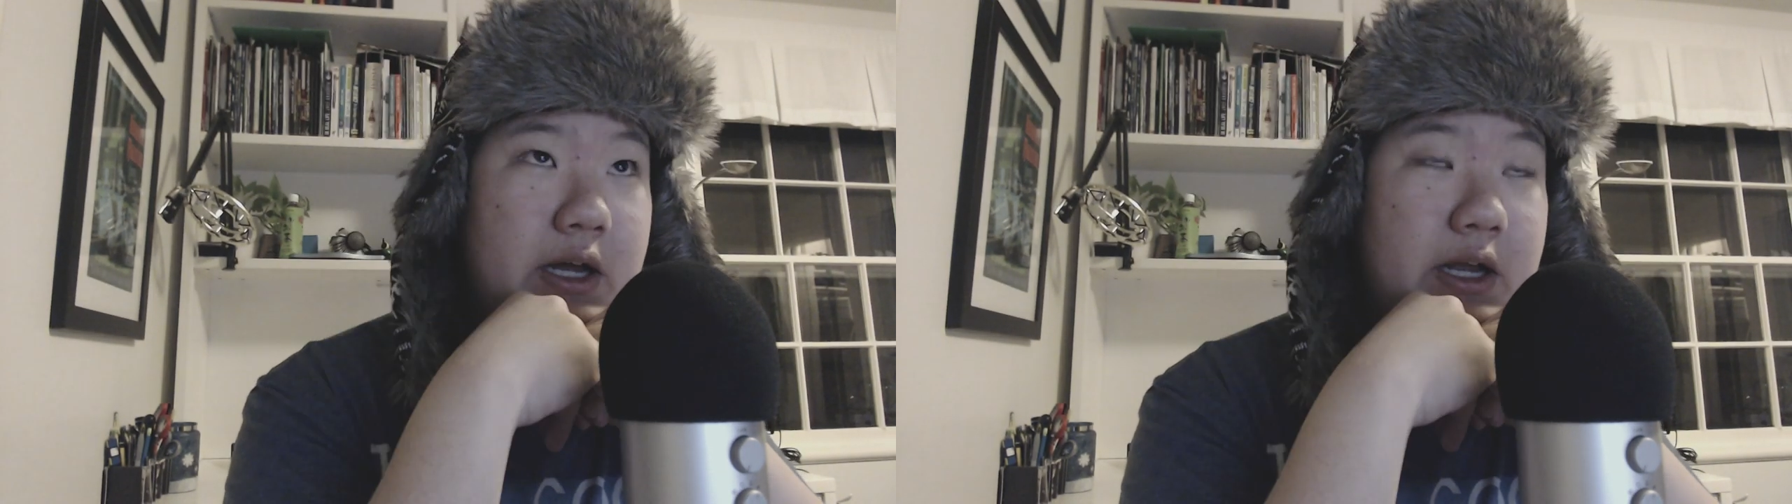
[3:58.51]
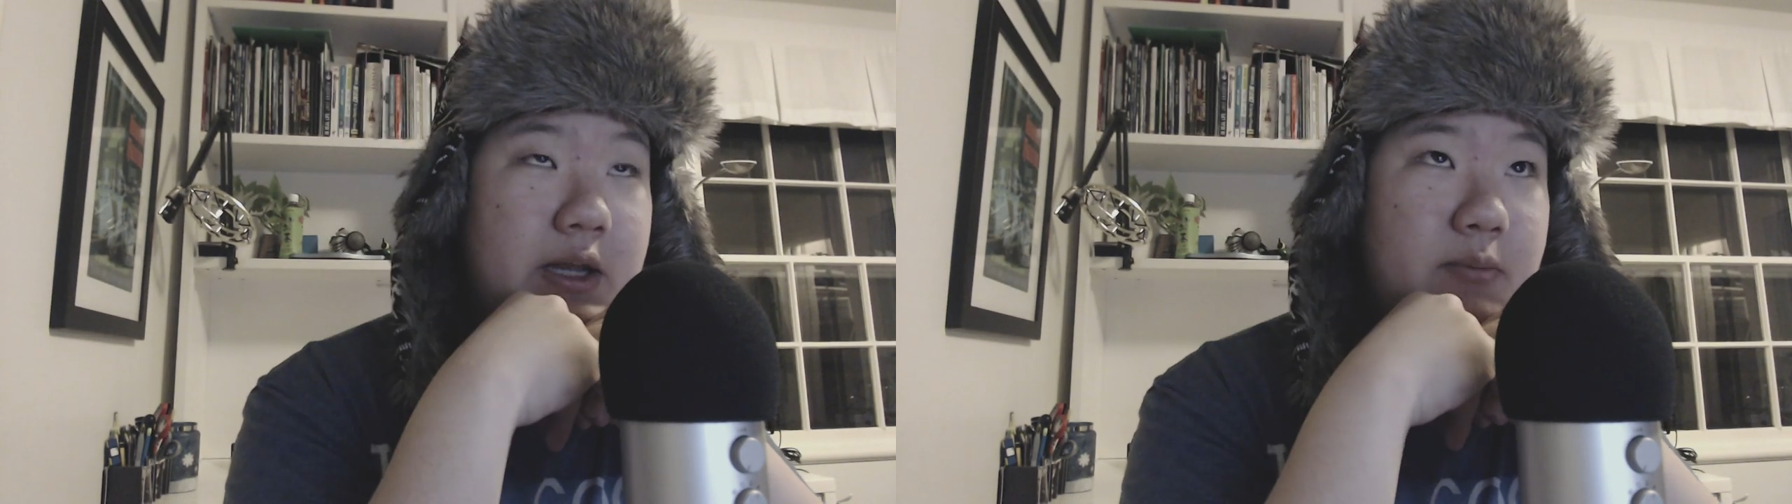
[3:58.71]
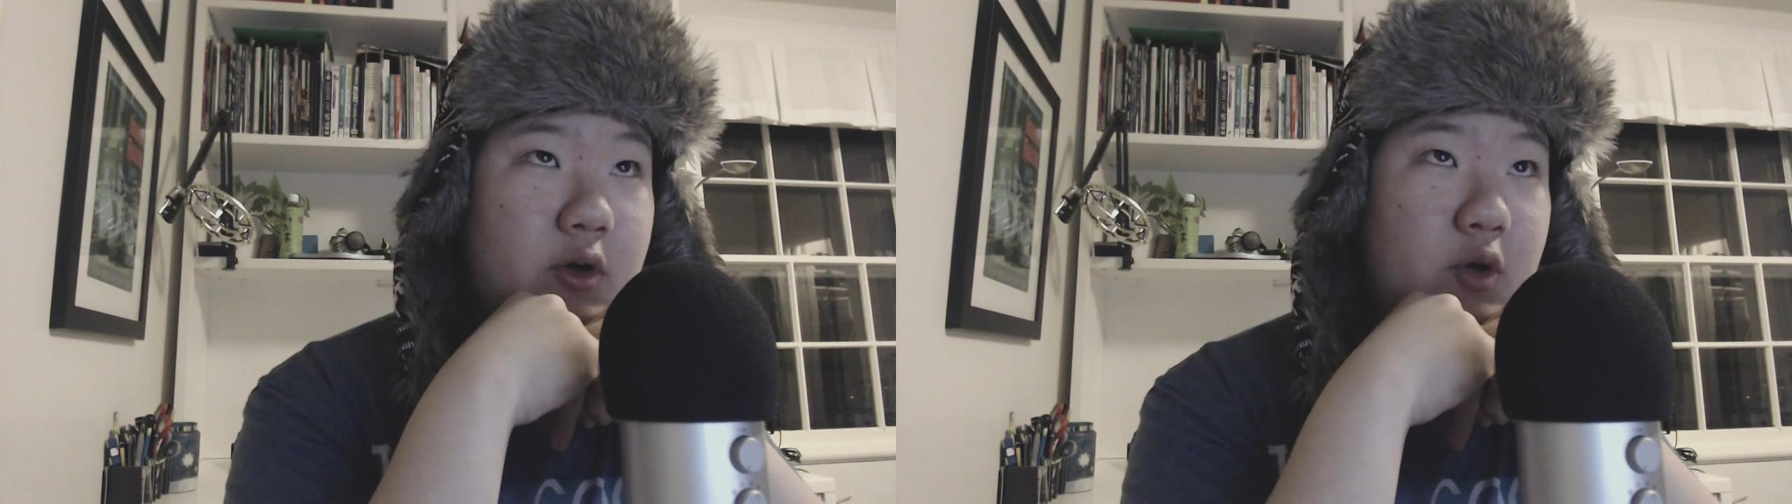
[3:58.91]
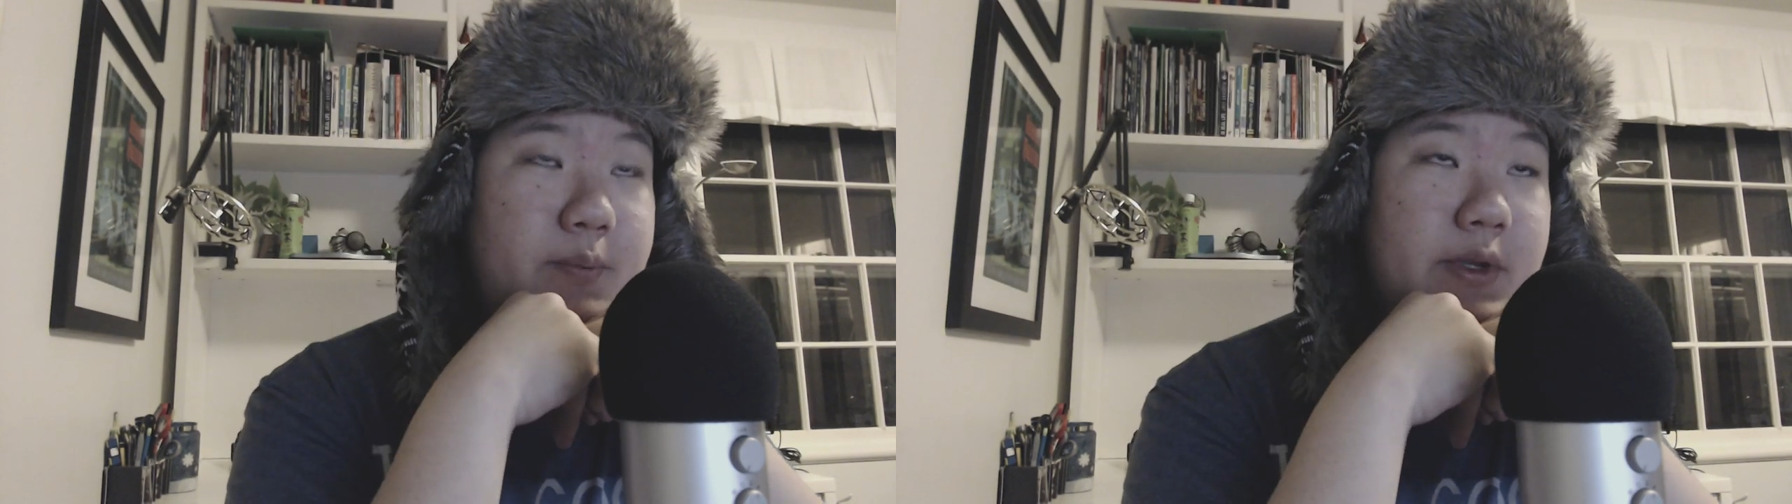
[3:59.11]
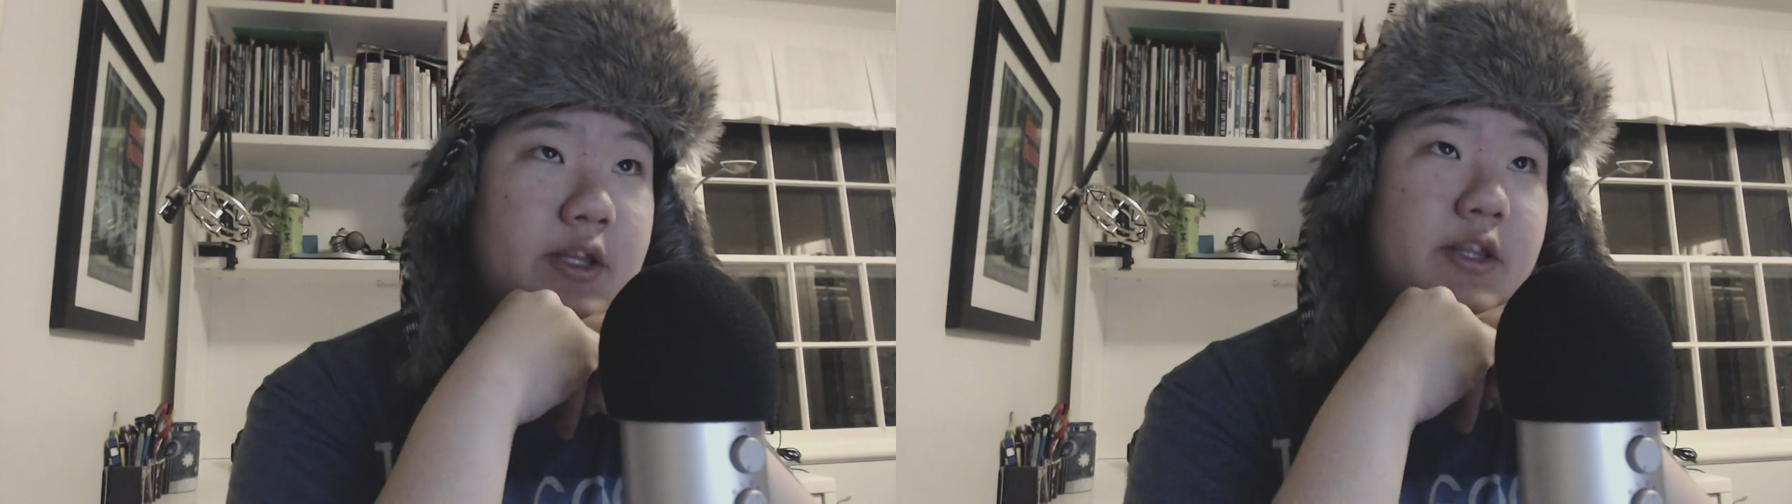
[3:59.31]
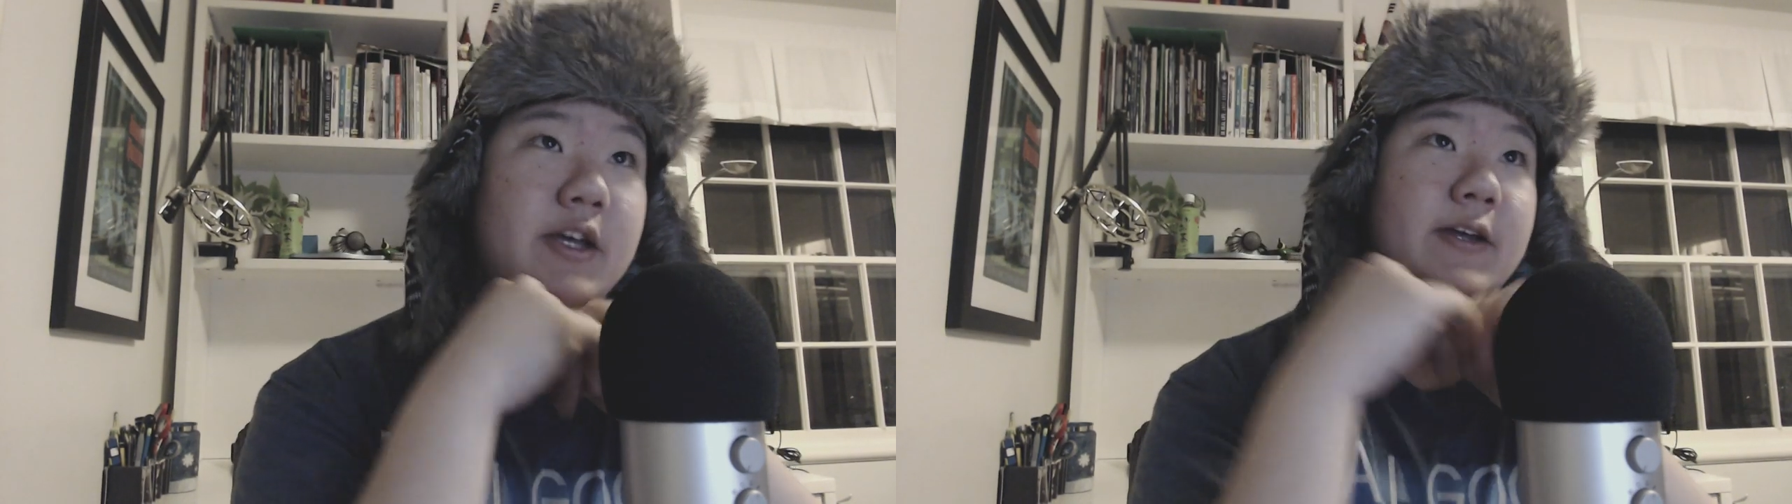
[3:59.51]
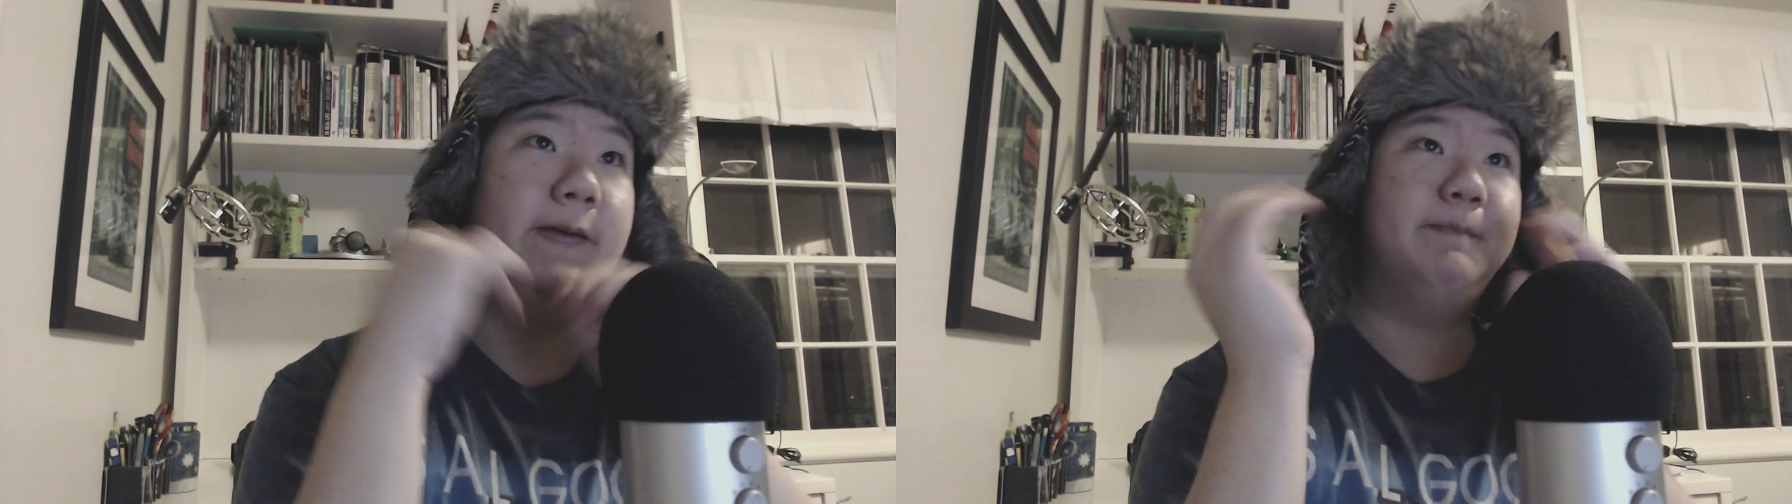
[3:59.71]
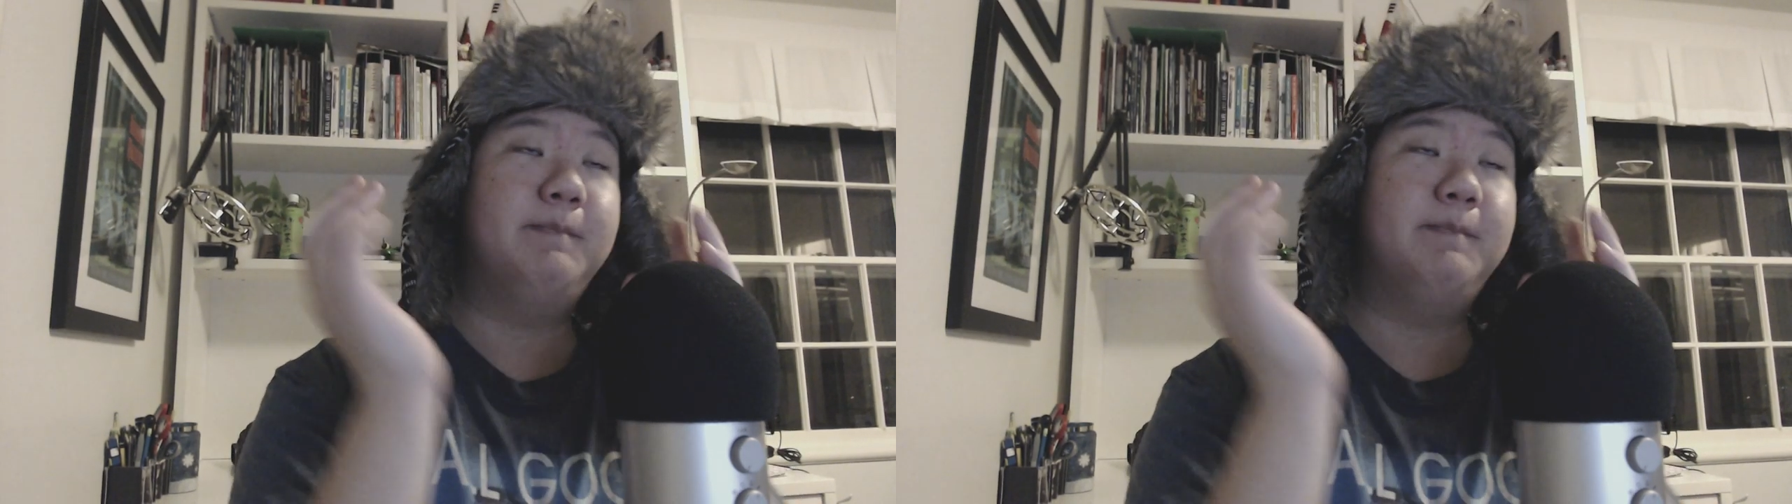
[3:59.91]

I'm hoping that